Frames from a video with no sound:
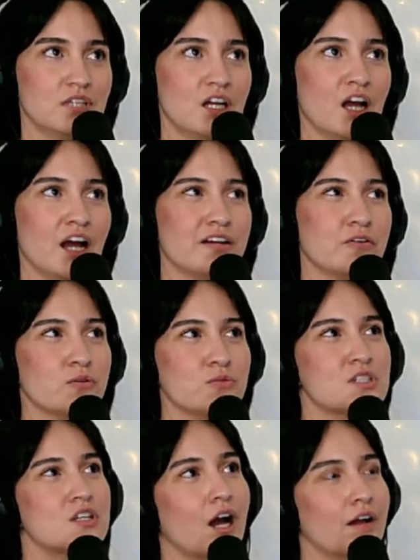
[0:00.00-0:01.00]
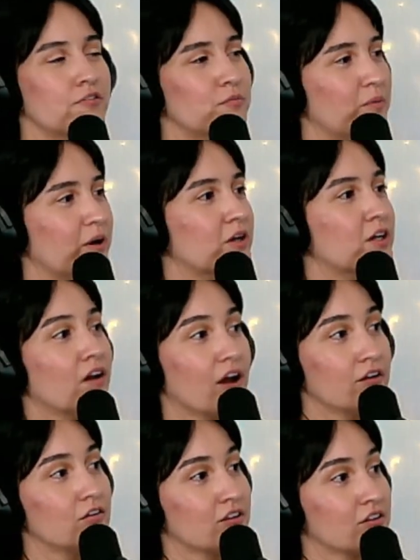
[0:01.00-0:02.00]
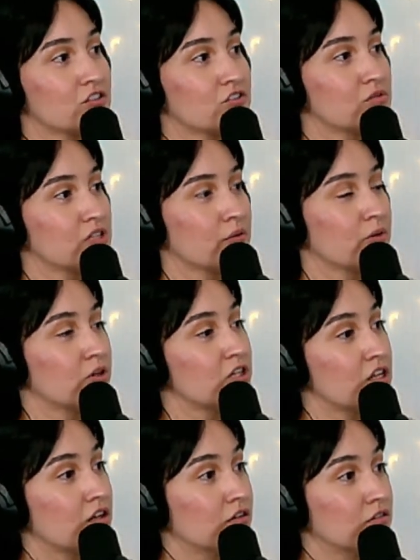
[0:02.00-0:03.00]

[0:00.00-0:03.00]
I know there was a guy from American Idol that was from San Bernardino.